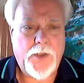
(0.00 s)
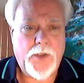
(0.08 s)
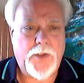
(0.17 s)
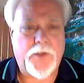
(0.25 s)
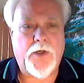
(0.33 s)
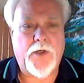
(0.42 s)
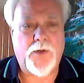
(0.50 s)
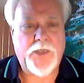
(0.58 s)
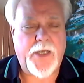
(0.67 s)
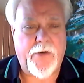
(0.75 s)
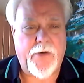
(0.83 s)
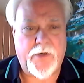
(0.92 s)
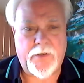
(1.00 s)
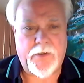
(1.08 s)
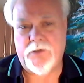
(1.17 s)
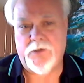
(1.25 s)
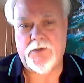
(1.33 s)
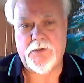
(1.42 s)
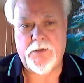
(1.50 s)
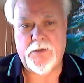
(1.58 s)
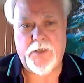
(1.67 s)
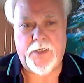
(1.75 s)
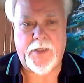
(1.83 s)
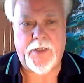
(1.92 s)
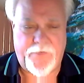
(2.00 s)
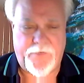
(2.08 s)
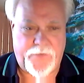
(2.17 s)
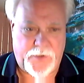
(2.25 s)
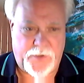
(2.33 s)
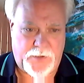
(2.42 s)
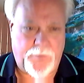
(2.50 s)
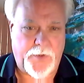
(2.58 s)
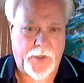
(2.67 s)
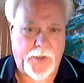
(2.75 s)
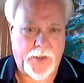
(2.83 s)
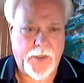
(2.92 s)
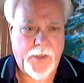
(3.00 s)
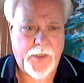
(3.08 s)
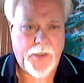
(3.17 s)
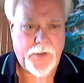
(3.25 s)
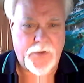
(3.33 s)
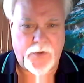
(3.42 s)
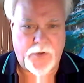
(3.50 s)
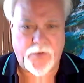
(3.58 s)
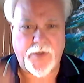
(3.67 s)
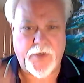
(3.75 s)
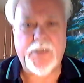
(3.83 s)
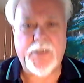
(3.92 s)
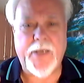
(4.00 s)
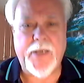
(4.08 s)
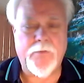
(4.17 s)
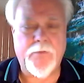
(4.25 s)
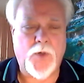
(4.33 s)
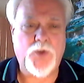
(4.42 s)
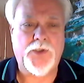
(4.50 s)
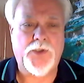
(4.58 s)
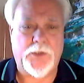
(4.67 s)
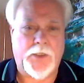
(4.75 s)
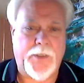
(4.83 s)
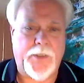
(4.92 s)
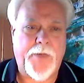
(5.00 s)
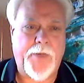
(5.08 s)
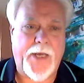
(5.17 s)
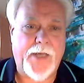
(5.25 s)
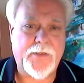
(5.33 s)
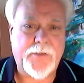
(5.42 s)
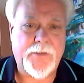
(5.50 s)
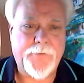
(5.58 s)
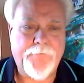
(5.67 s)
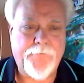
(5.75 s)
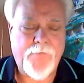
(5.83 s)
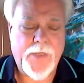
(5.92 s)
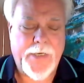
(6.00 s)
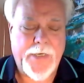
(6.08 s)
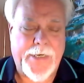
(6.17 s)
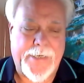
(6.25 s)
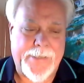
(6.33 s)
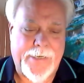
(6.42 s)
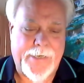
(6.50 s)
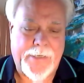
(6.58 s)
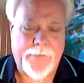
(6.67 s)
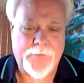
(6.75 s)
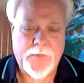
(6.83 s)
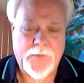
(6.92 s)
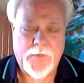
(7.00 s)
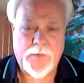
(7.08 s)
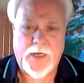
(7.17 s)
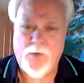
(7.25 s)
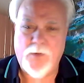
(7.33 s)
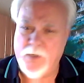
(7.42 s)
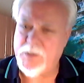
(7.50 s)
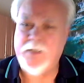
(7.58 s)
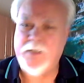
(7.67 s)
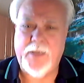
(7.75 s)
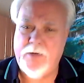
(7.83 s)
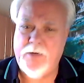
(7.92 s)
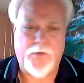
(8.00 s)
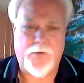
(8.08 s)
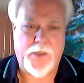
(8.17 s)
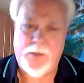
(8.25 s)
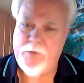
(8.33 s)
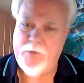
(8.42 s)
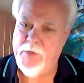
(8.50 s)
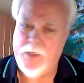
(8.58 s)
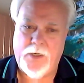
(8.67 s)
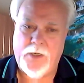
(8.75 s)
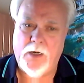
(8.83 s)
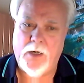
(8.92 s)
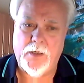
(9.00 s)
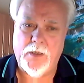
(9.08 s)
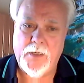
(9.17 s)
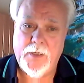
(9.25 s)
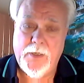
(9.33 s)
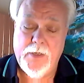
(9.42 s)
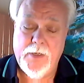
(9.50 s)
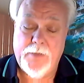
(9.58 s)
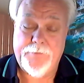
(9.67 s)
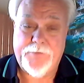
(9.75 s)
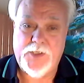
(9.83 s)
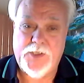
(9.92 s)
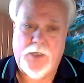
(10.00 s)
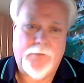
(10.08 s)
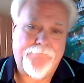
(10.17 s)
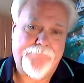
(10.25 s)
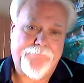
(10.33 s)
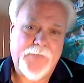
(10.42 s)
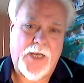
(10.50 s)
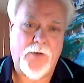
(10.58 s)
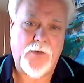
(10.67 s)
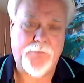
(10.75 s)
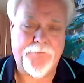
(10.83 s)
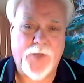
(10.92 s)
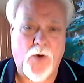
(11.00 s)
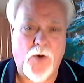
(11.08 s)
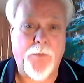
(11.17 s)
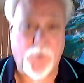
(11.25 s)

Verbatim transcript: to those characters in that first book to create that emotional impact. And um, I worked at that really, really hard. So I, I hope